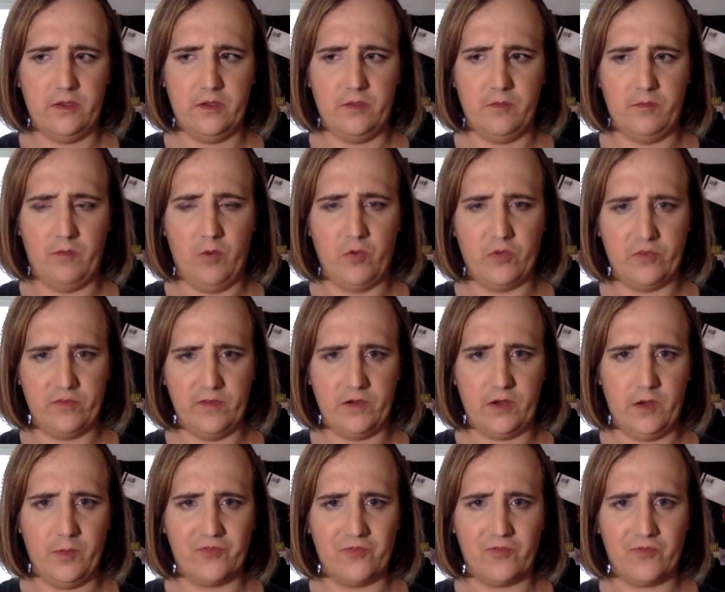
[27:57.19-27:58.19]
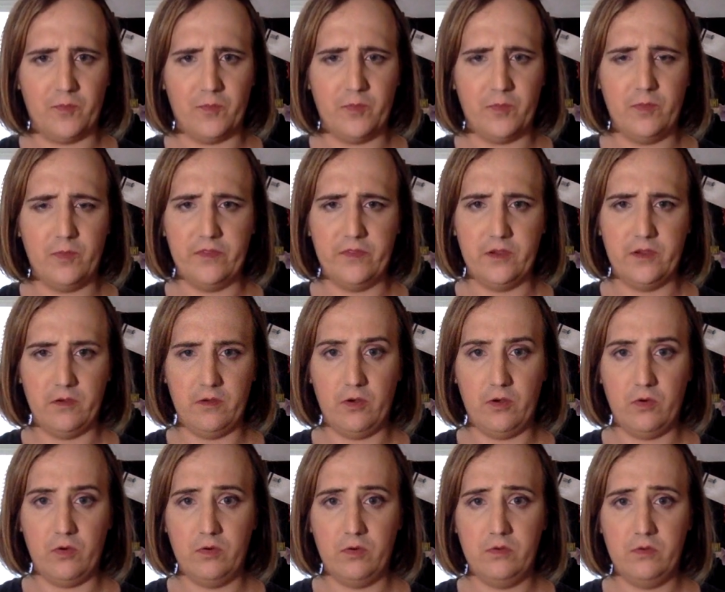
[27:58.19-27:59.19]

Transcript: most of it comes from people that you know,